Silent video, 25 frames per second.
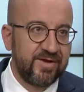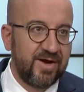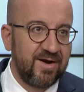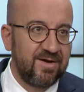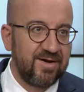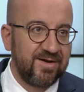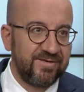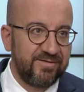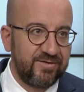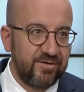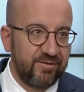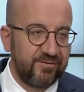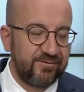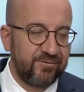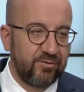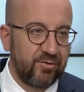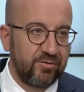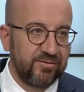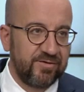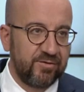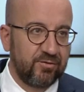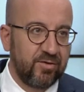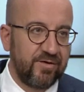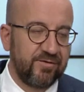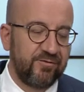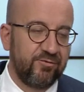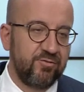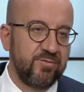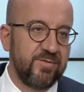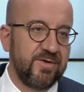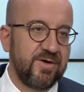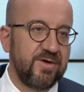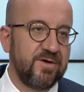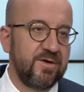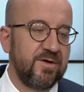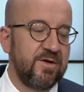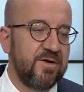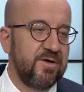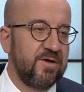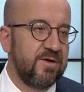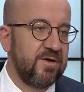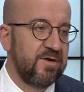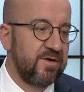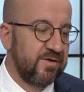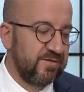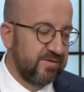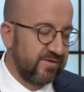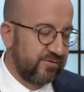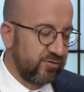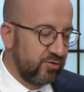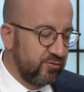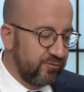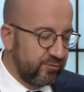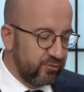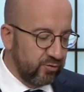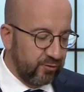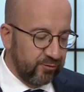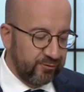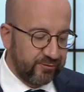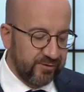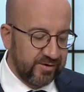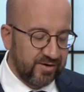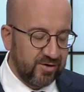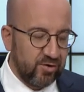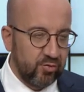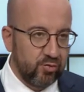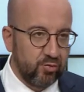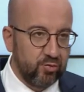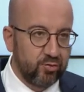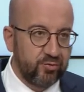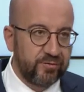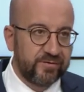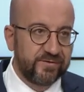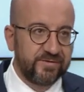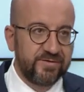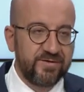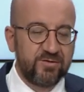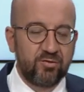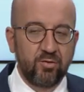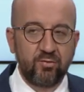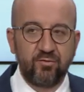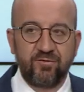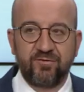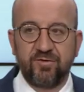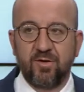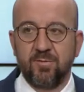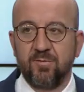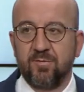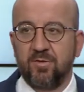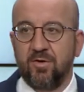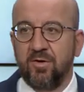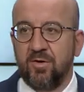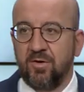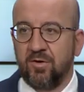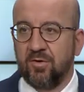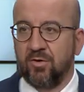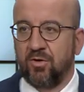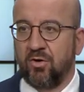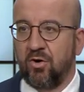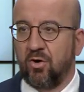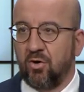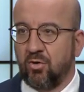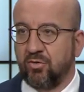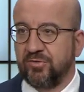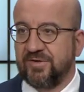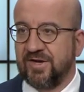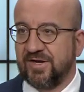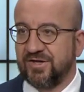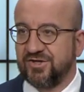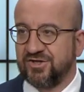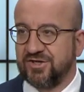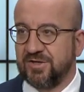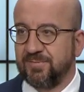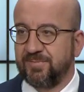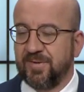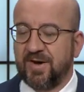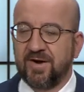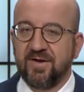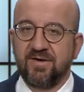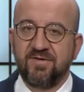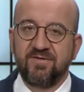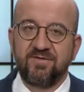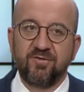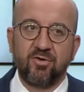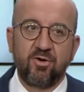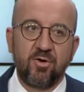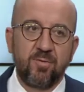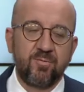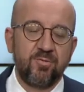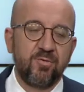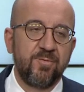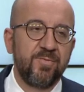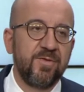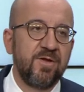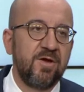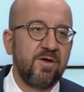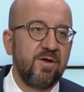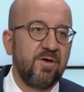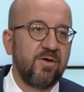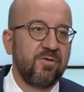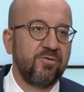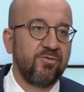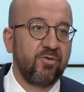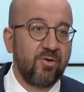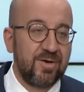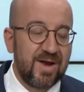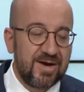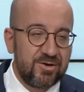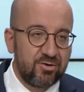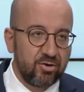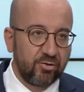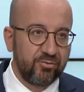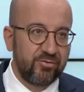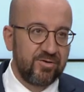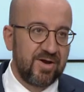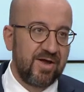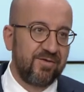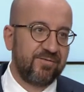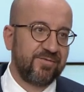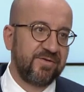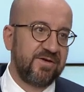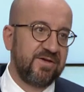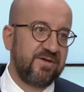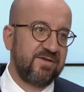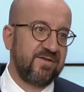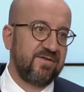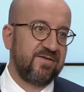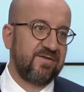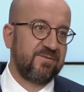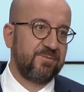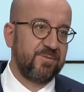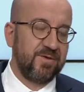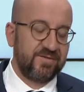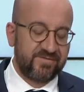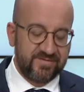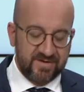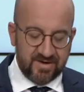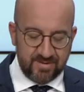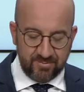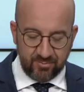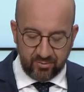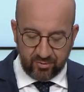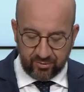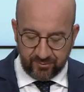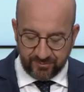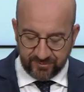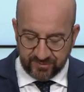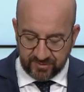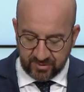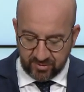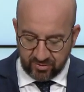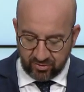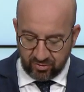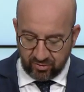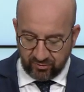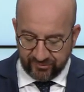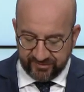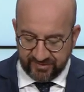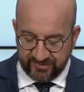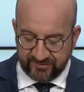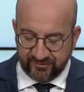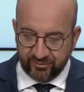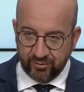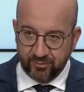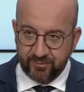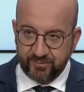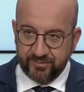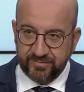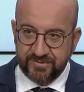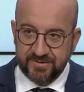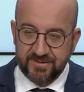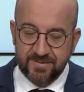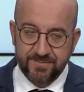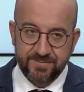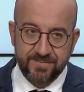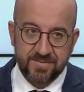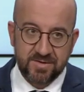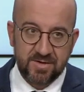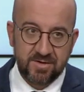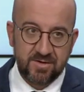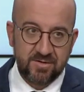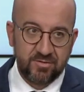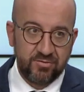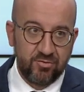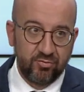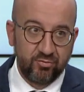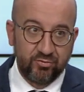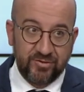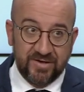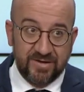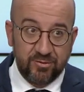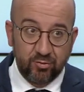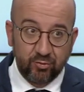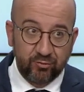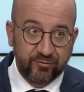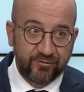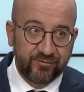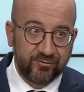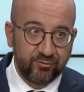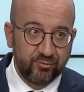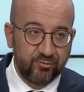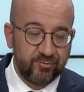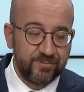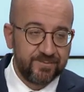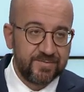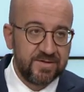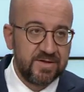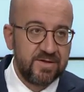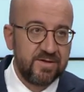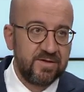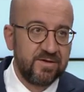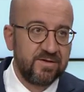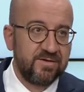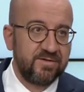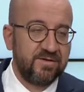our fundamental values and defending human rights is what we wish to do when we are committed, for example, in the Horn of Africa and especially in Ethiopia.